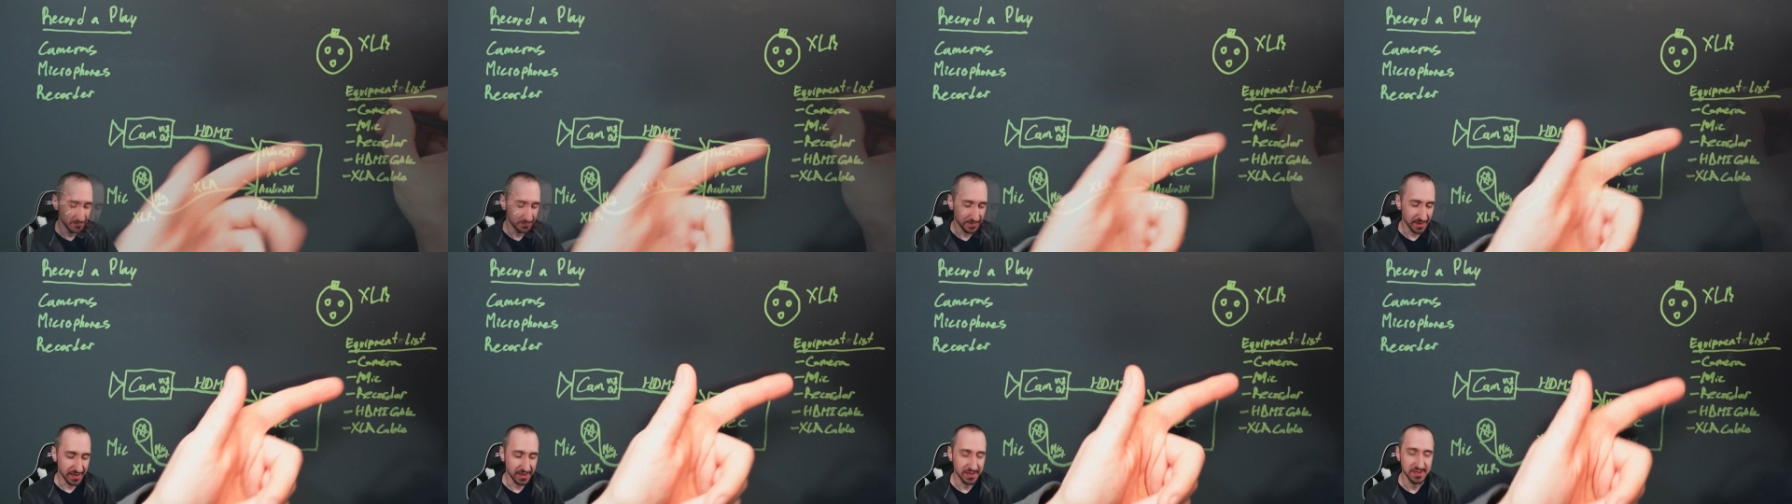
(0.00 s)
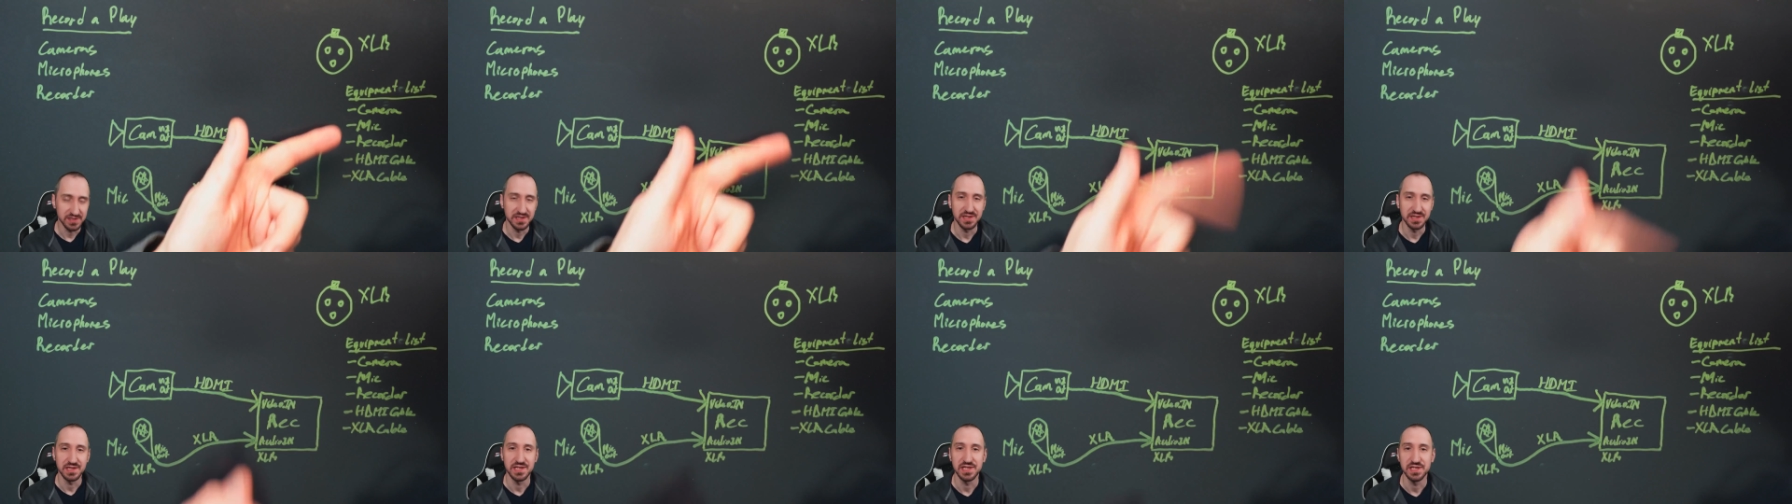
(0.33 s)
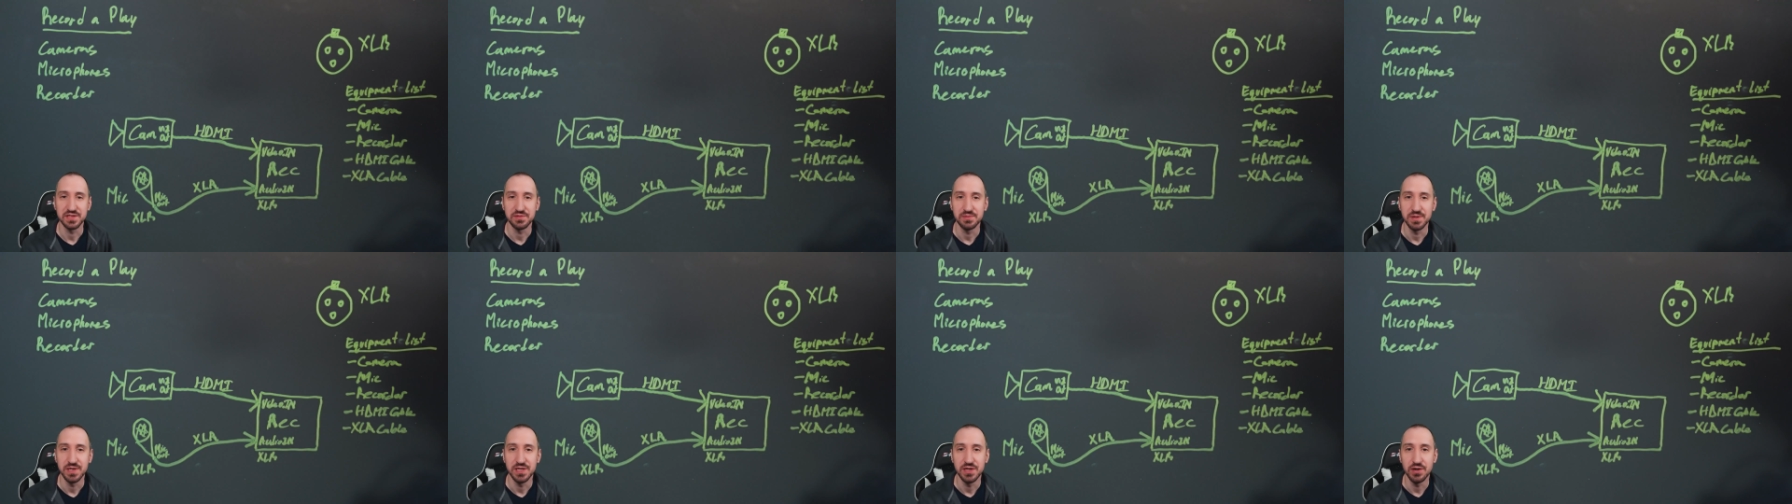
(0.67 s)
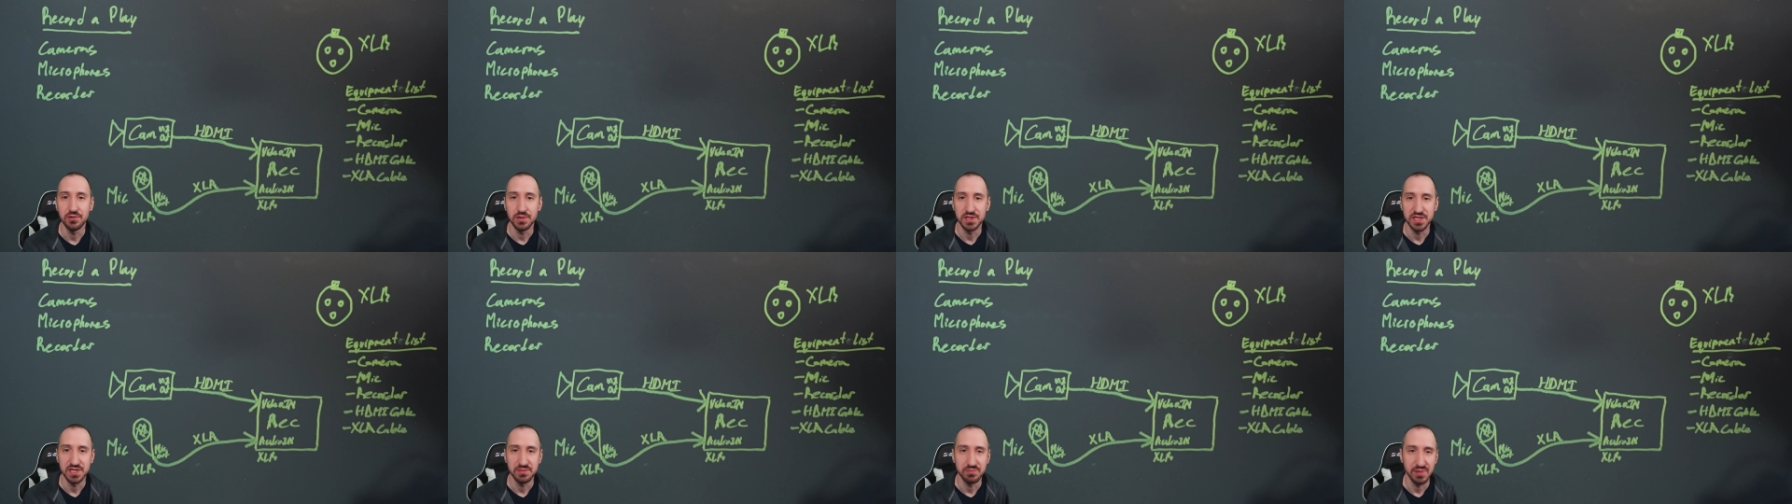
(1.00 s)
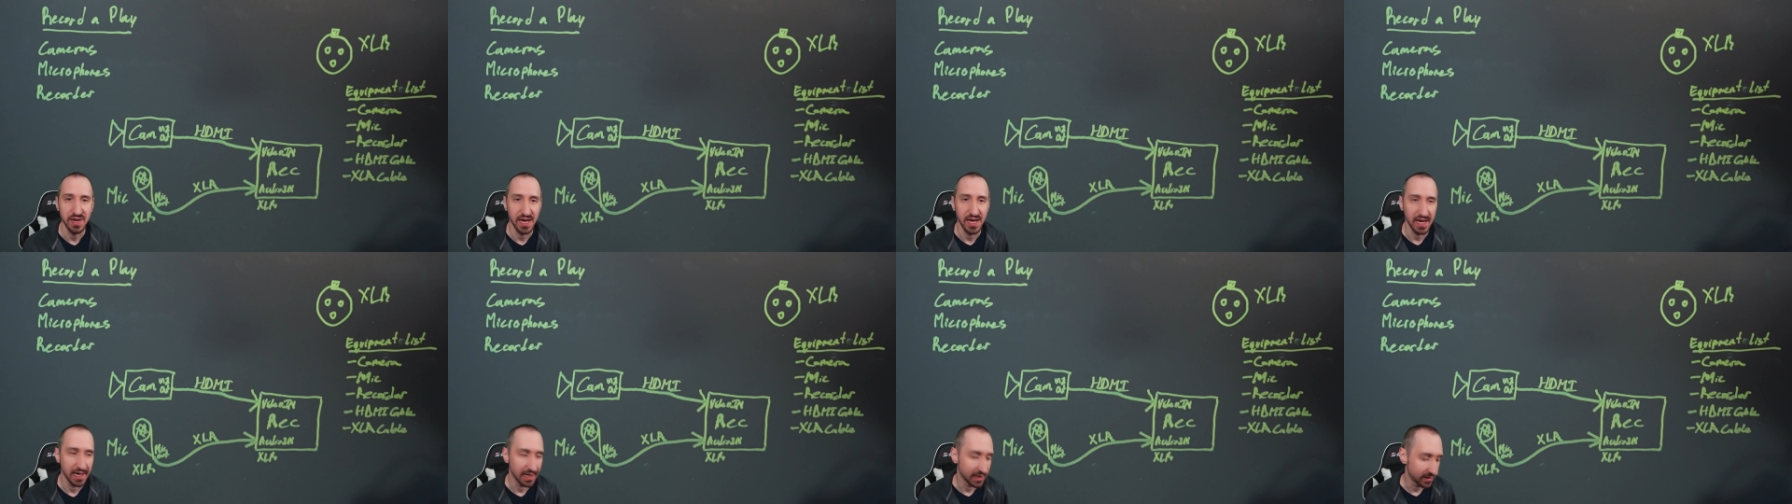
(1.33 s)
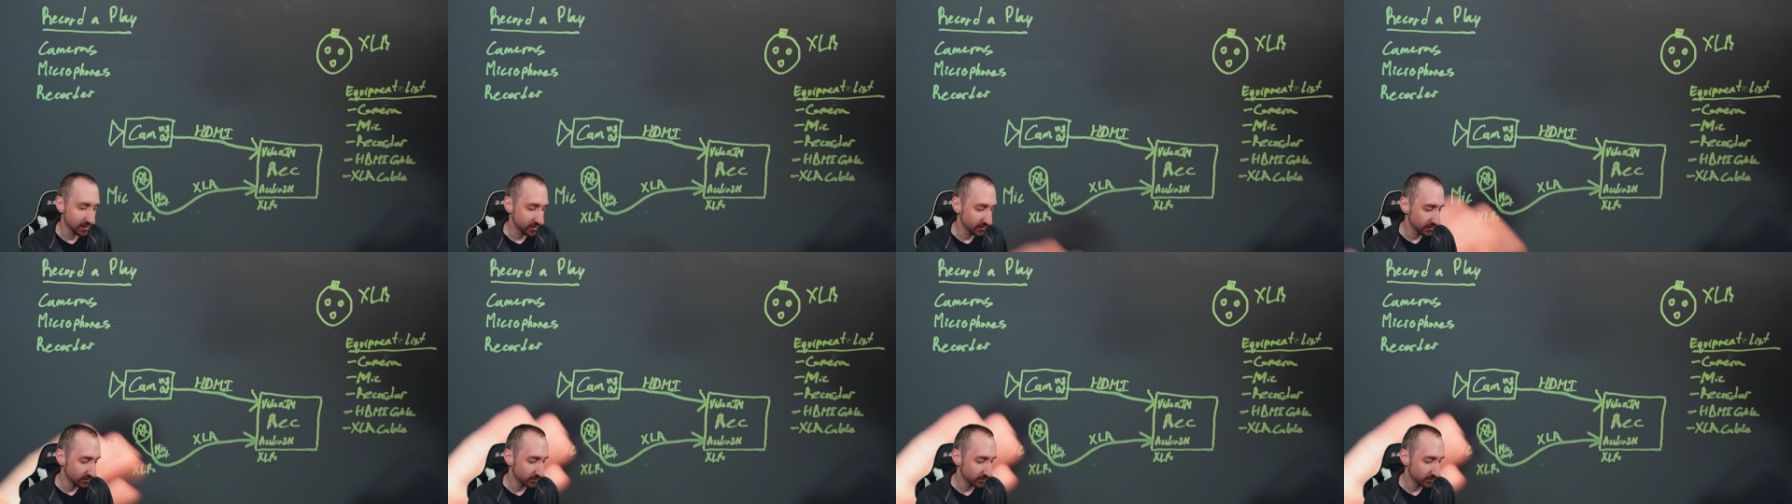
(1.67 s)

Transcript: Because of this, we know what to pack,